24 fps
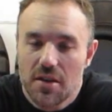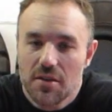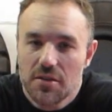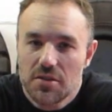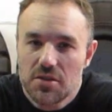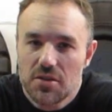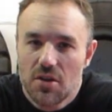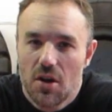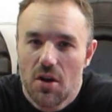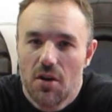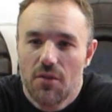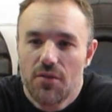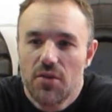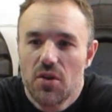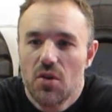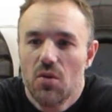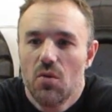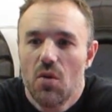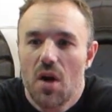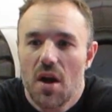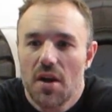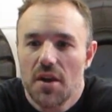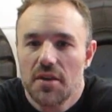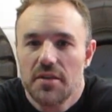So if you
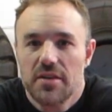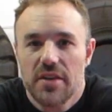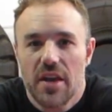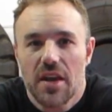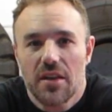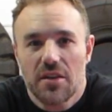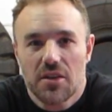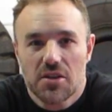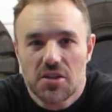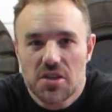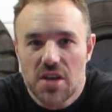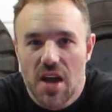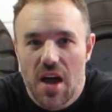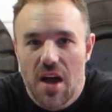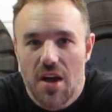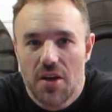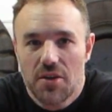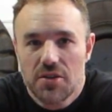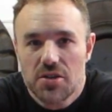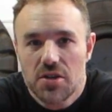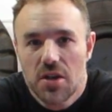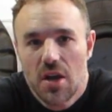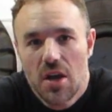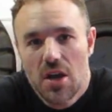want to take the
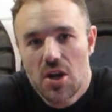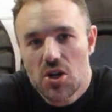challenge,